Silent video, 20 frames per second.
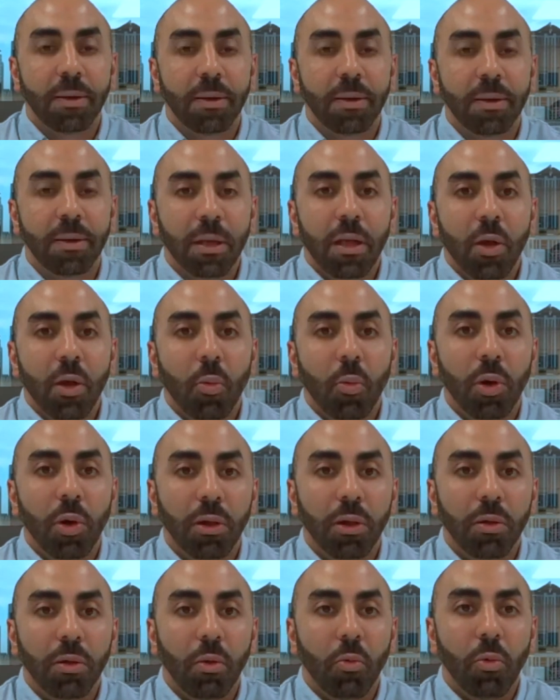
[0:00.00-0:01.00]
Well,
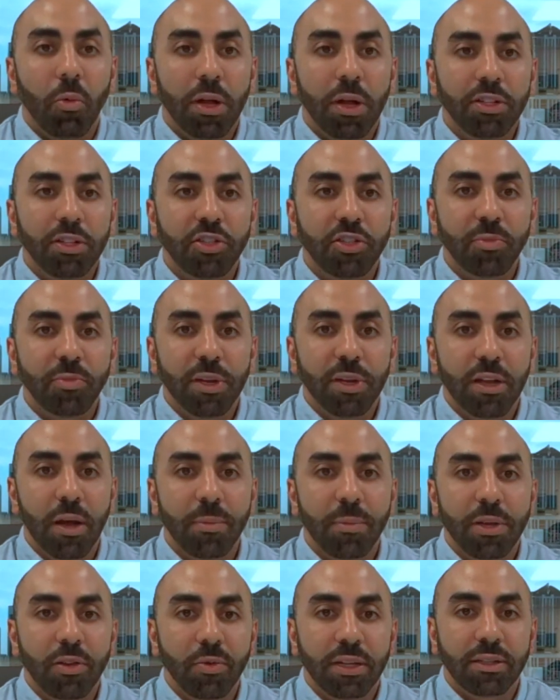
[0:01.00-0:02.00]
once you become a
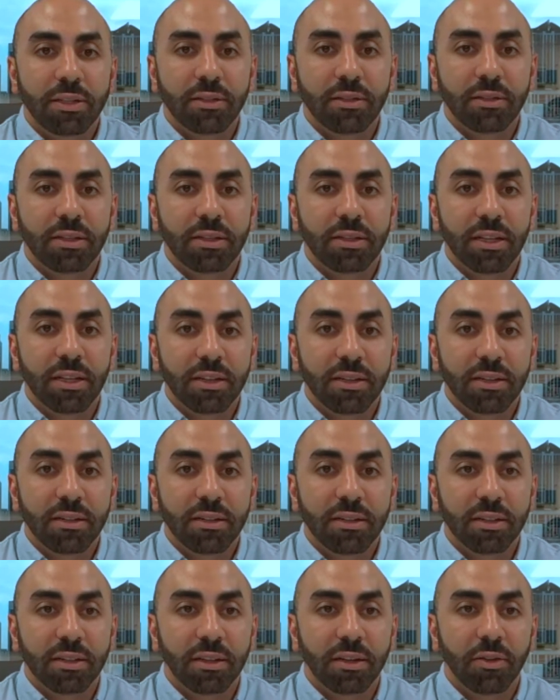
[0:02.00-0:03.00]
U.S. citizen,
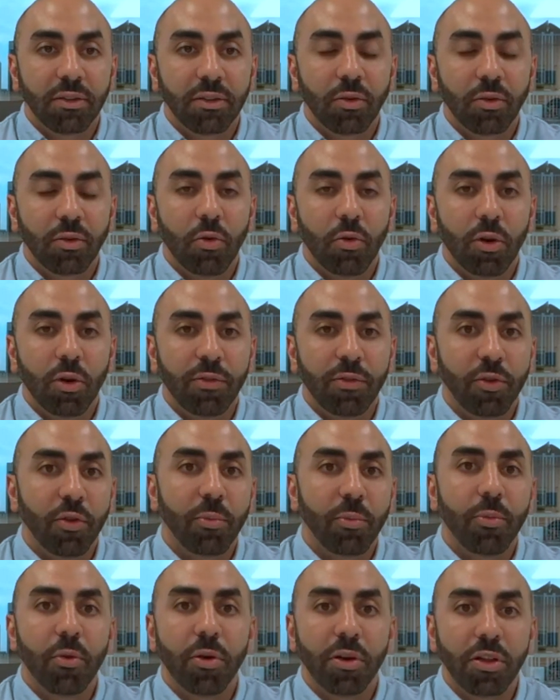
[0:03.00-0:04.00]
or if you were born a
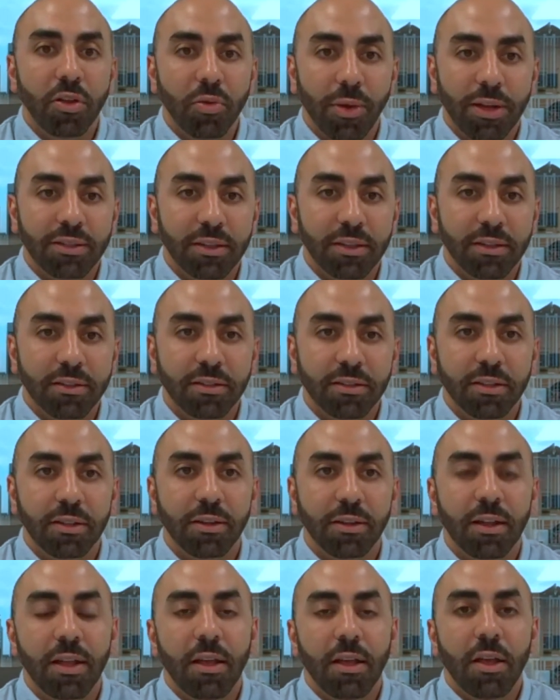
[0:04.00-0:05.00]
U.S. citizen,
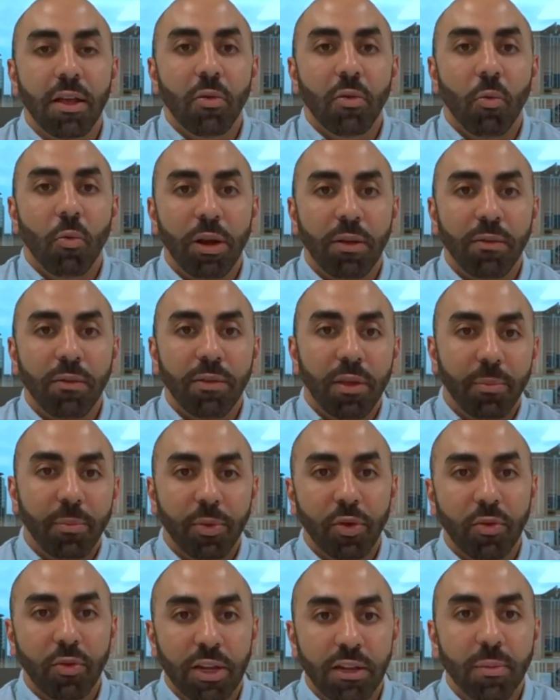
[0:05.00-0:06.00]
one of the beauty
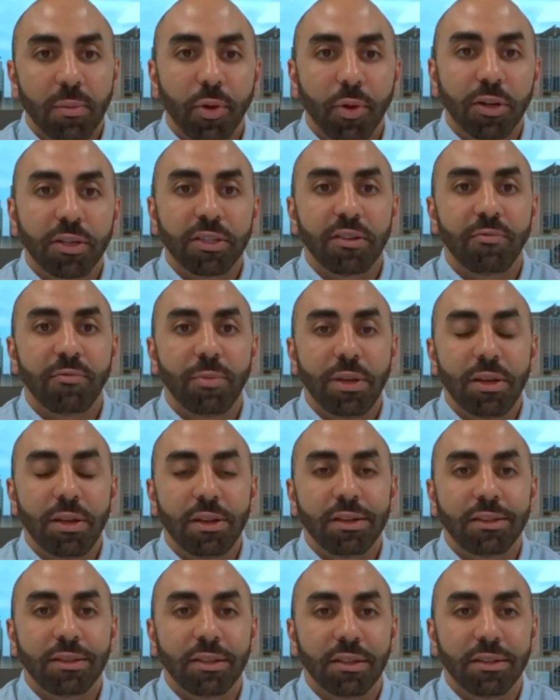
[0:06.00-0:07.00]
and the perks of being a
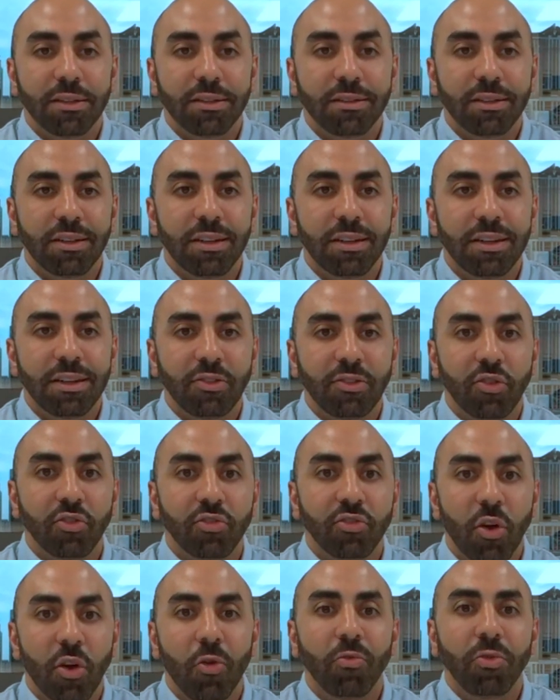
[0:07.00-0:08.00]
citizen is there's
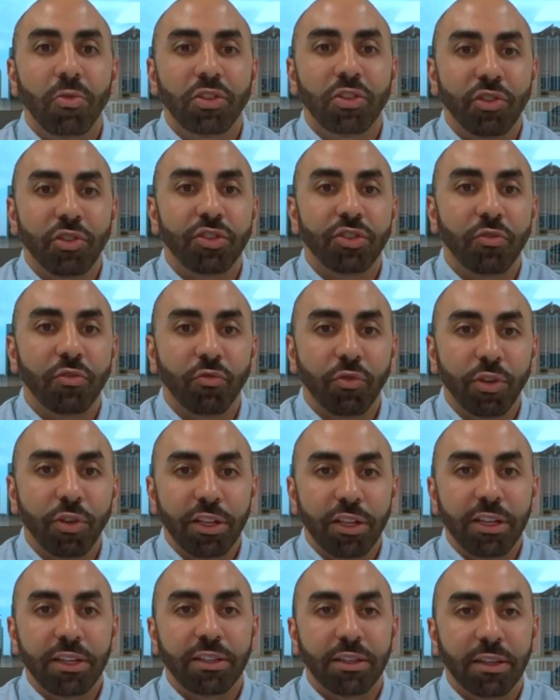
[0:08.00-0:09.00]
no restriction really
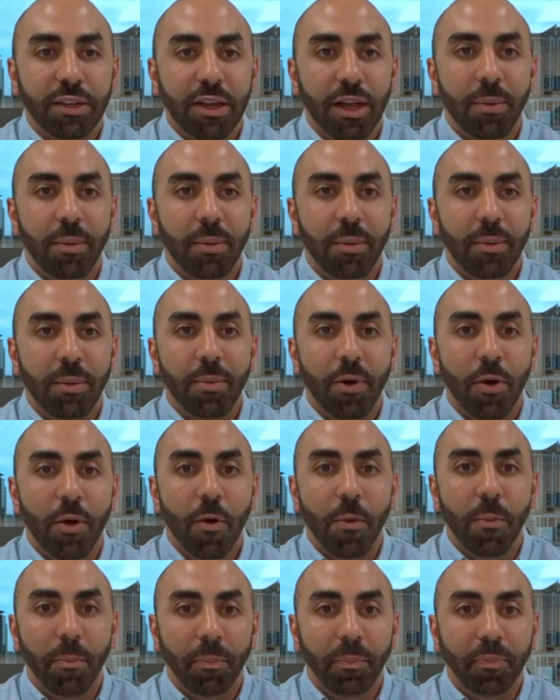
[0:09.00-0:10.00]
to come home.
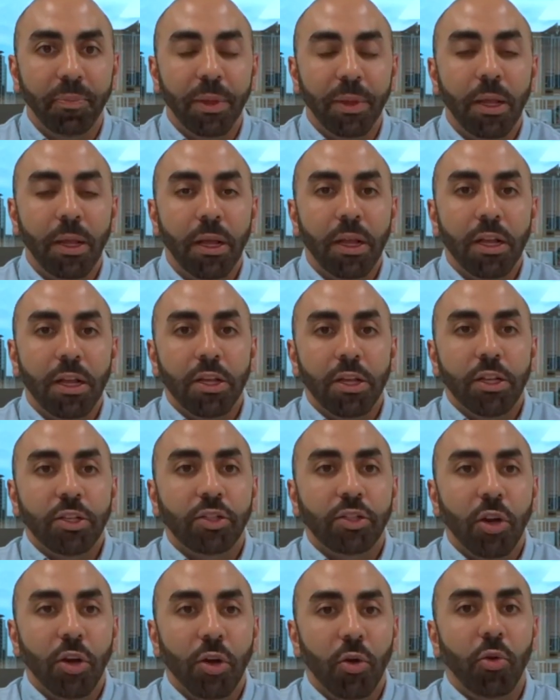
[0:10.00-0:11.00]
So
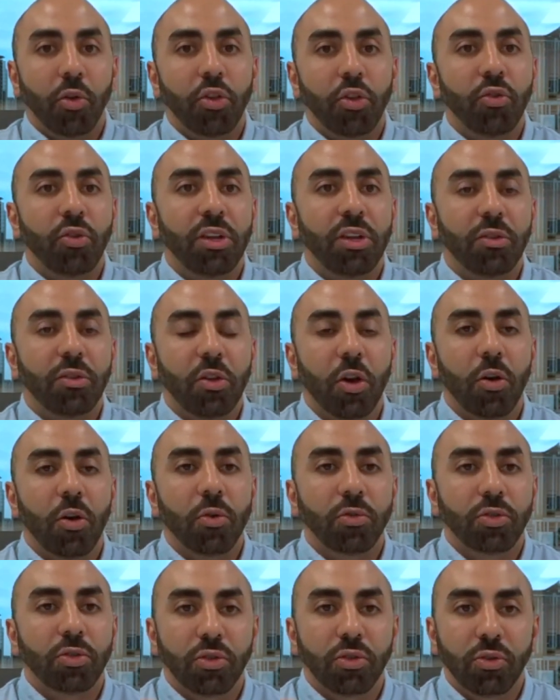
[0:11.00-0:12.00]
you could go
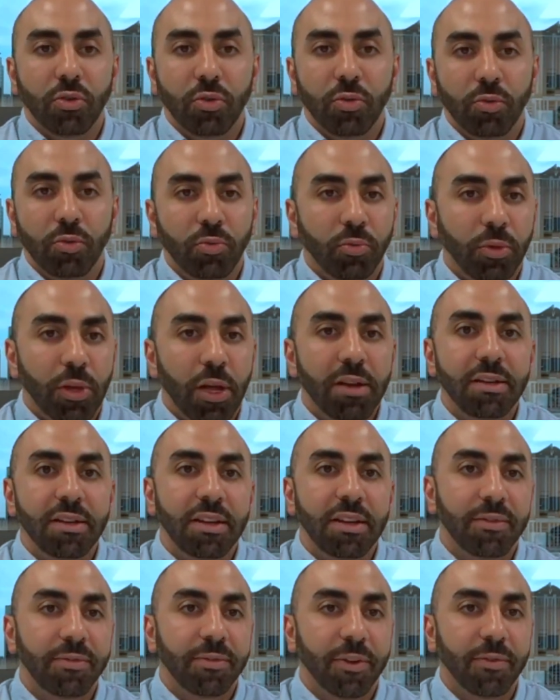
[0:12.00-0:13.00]
to London
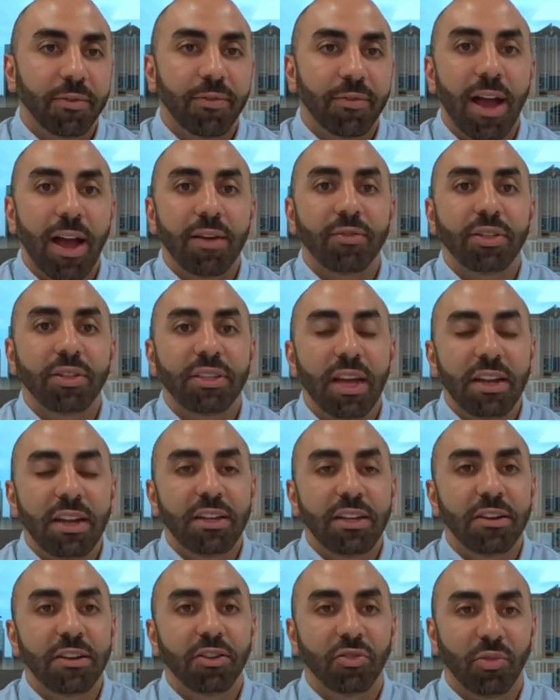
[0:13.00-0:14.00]
for 5 or 10
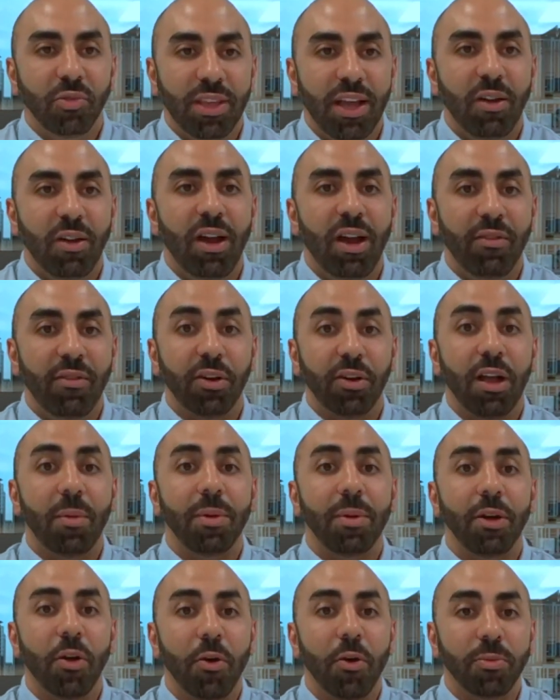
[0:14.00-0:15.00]
years without ever coming
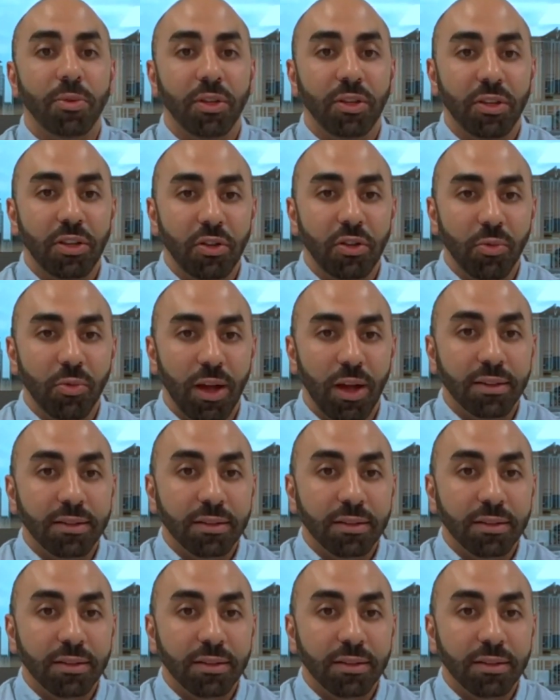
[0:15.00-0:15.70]
home to the U.S.